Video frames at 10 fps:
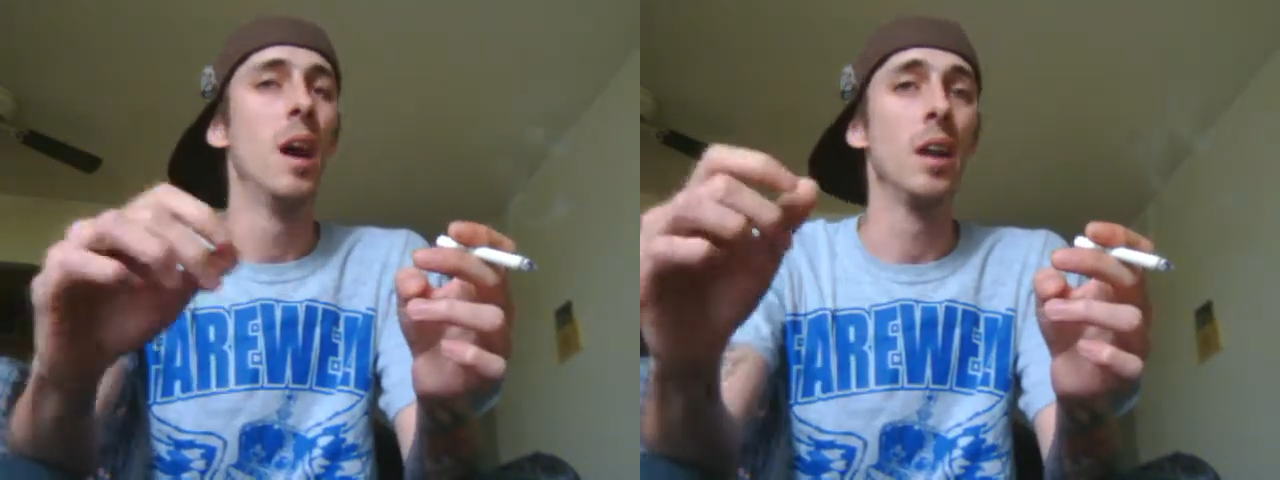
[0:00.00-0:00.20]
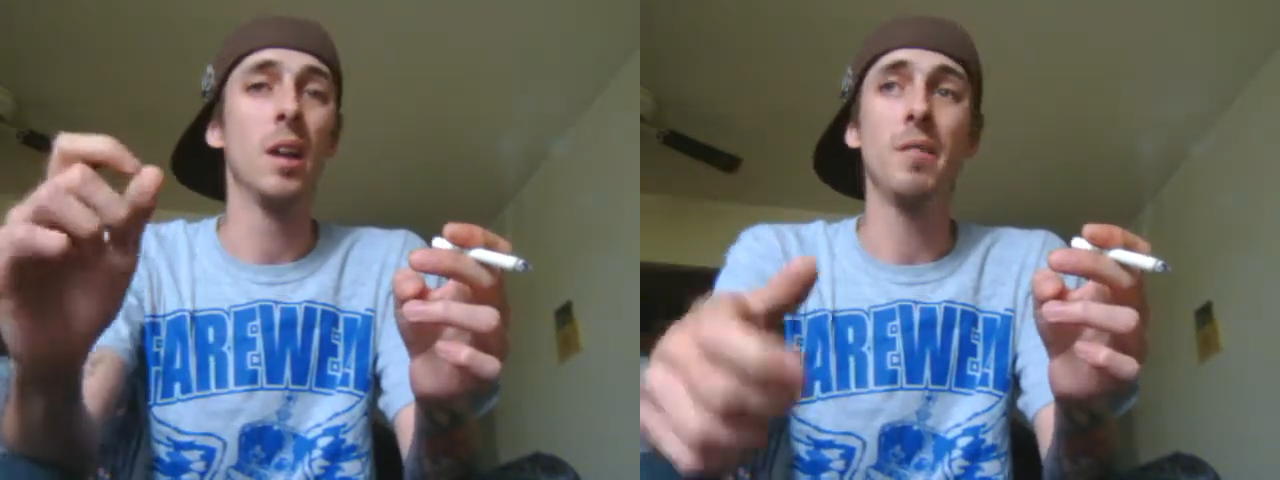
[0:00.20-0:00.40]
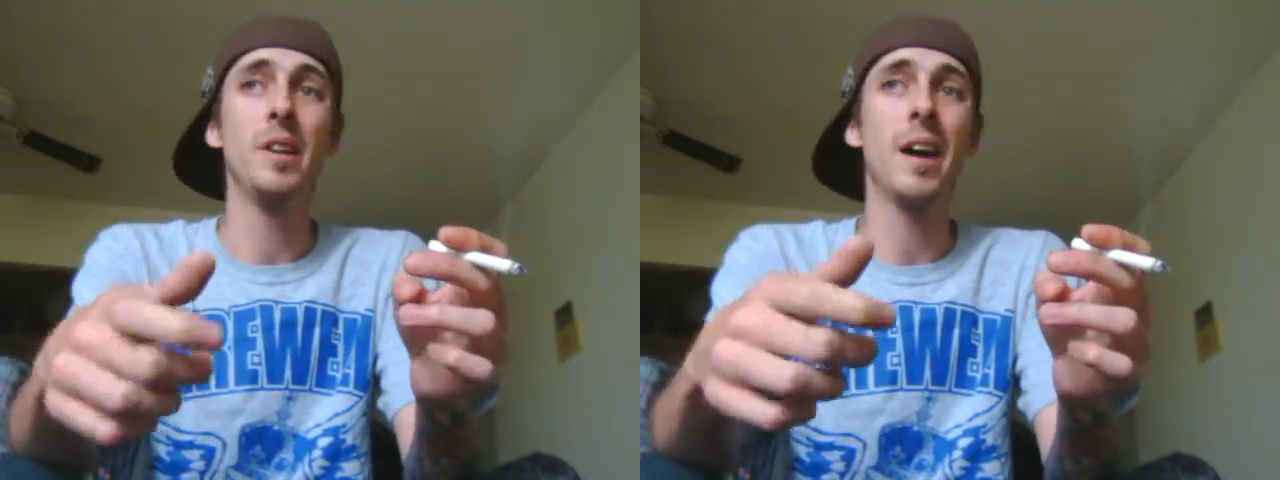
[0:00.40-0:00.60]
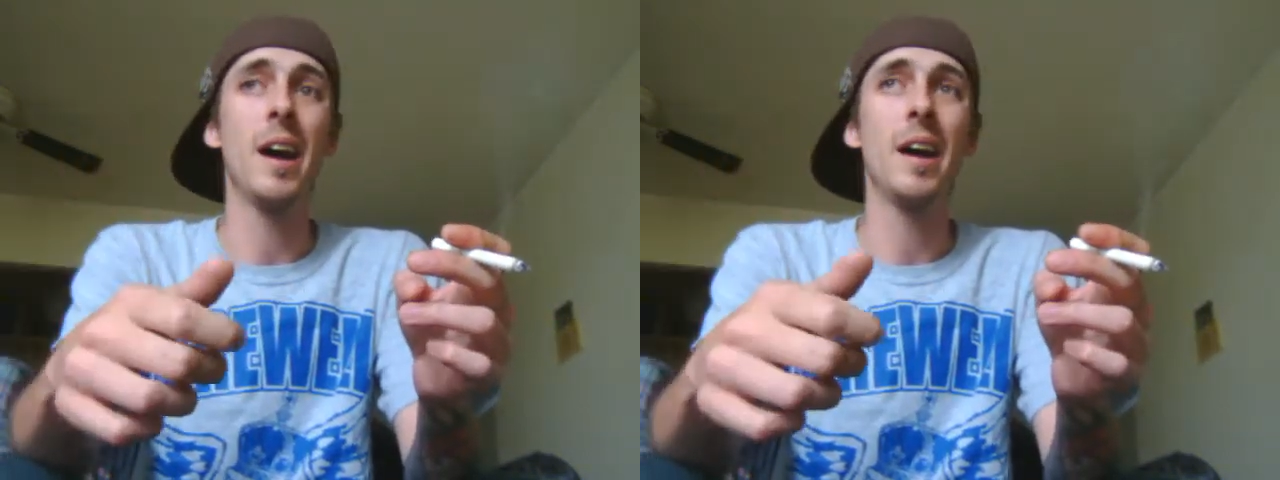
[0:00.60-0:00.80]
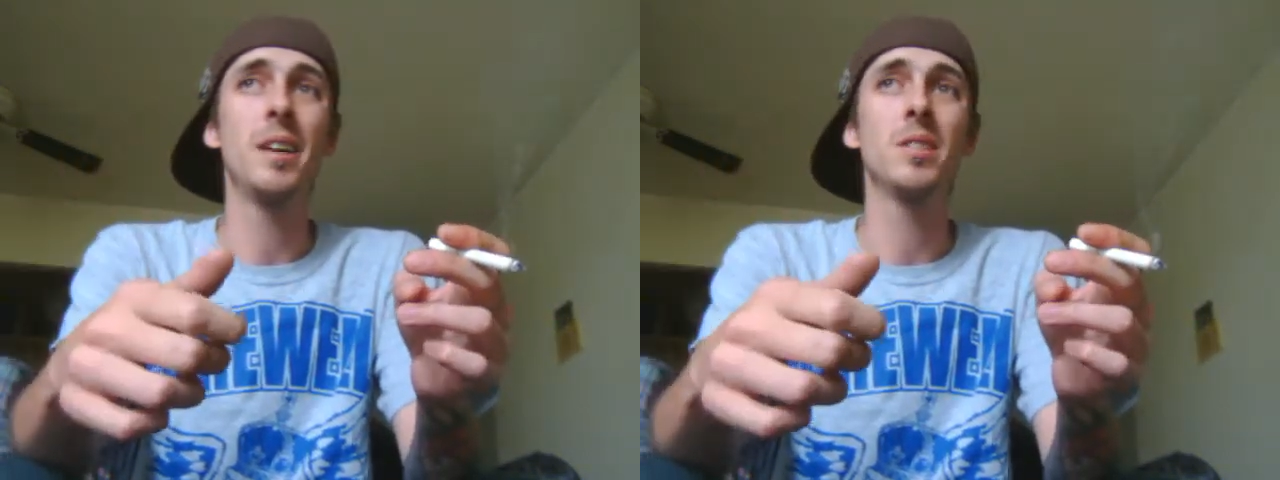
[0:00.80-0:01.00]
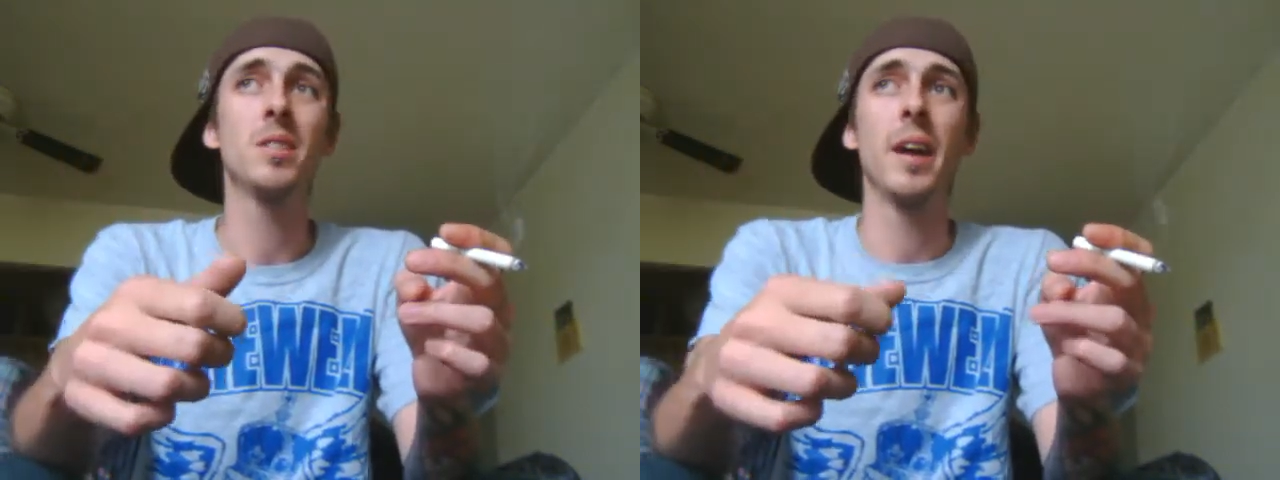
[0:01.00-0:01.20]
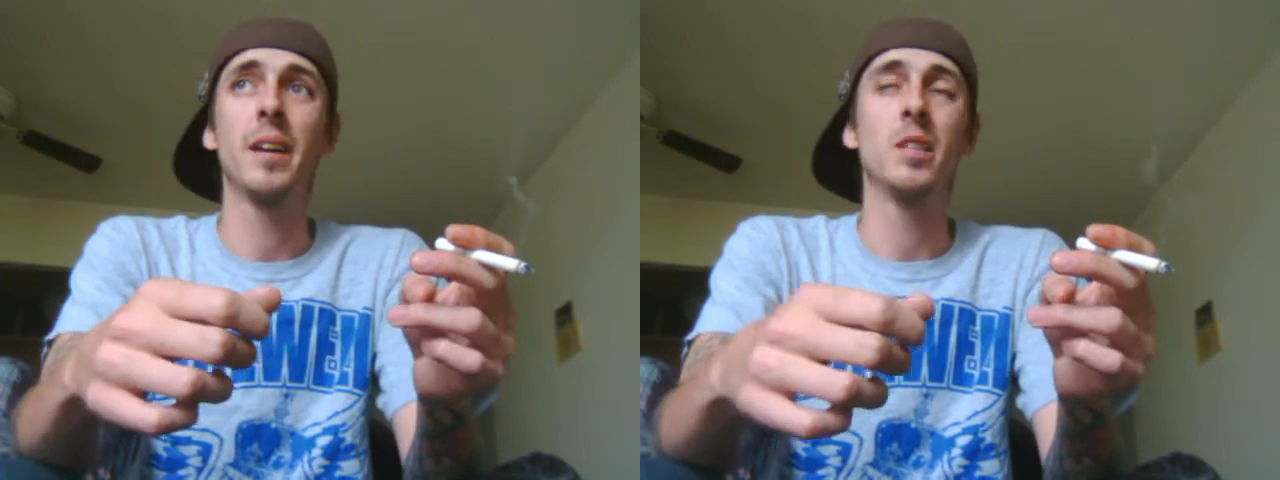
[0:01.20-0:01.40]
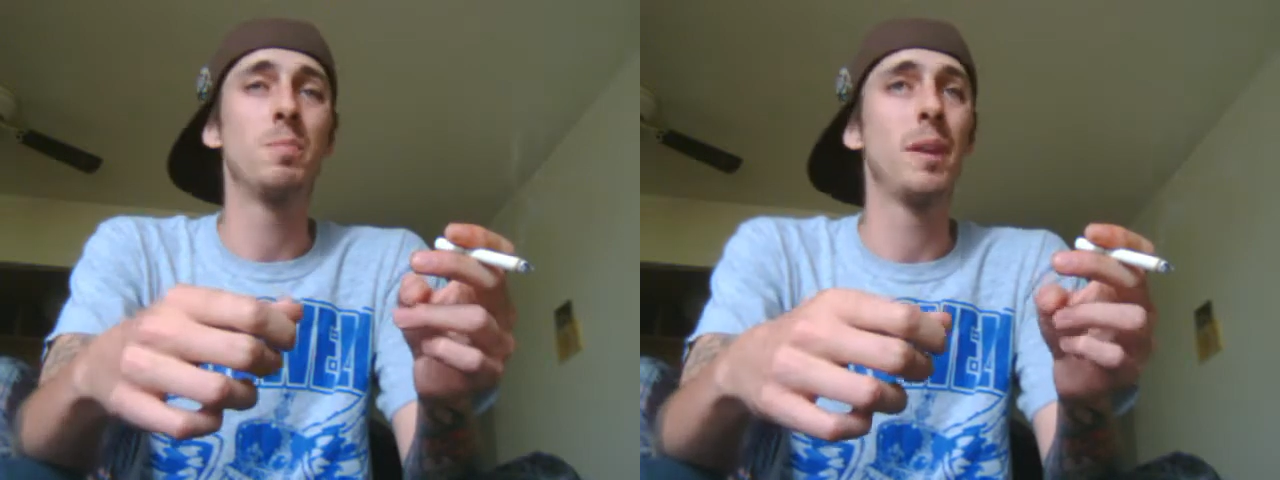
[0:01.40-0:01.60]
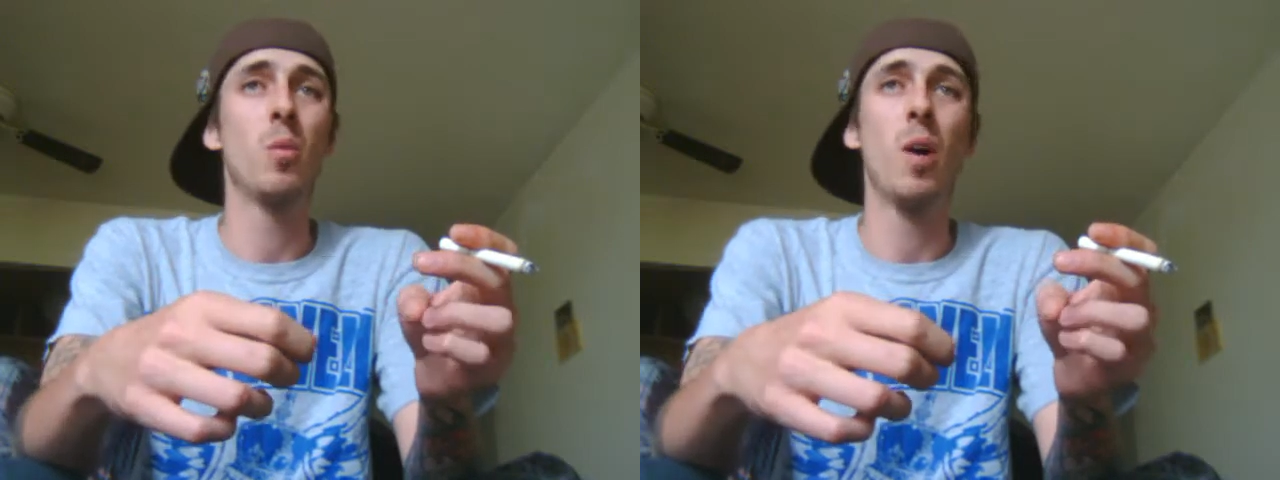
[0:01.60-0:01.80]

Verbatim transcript: I love you guys. Like it's been a